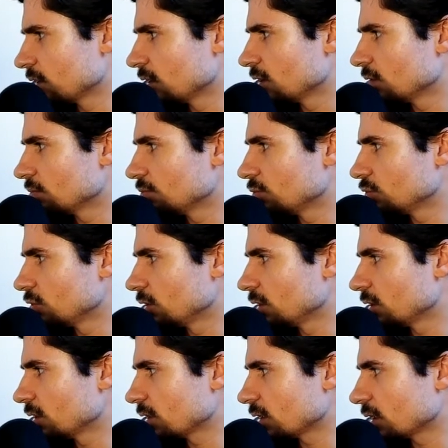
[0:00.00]

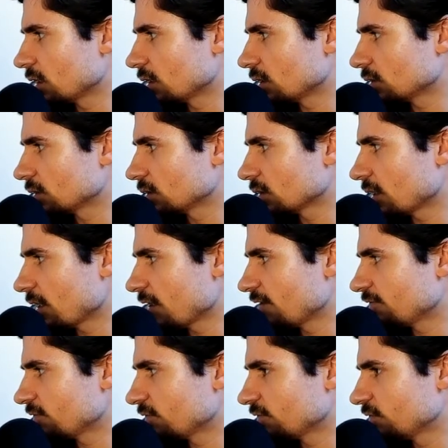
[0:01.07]
Molina had ever
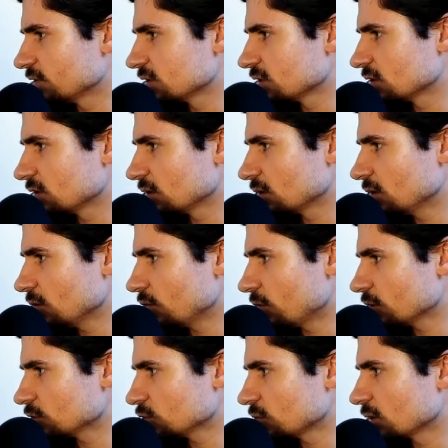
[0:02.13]
visited the
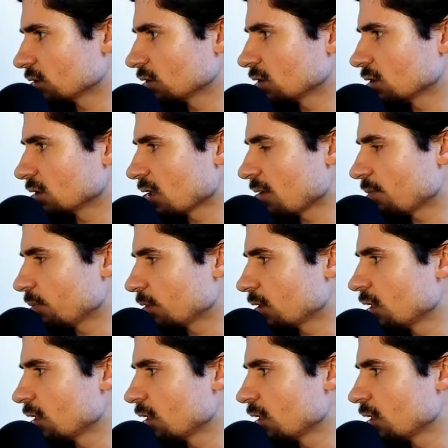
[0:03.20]
restaurant at Tampa.